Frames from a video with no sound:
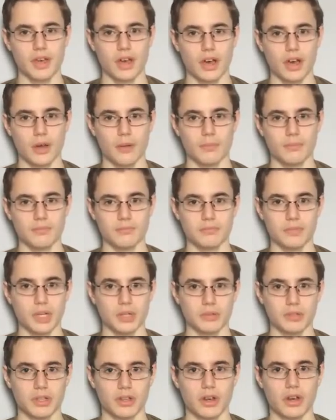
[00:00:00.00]
I'm
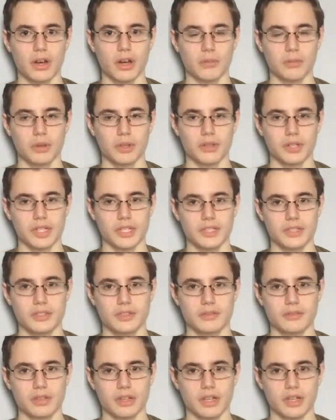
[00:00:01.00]
going to upload it
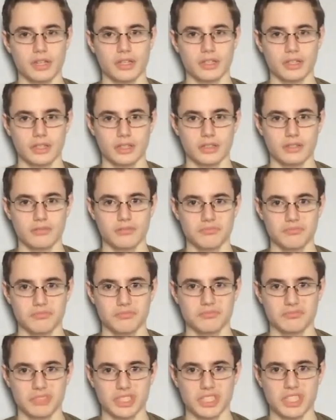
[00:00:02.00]
like
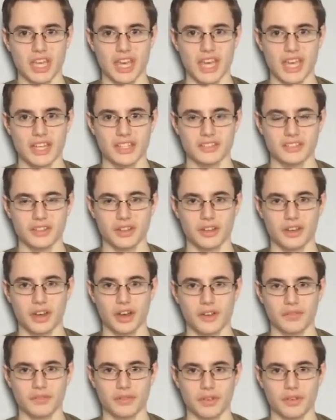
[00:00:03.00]
today, as
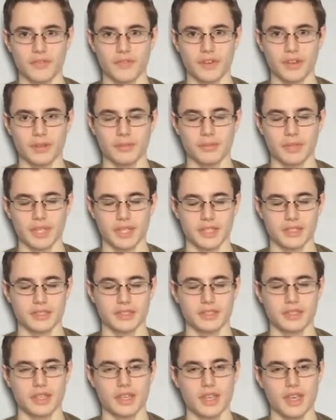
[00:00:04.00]
after I film
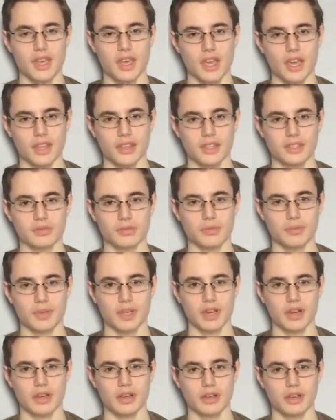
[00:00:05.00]
this, and this will be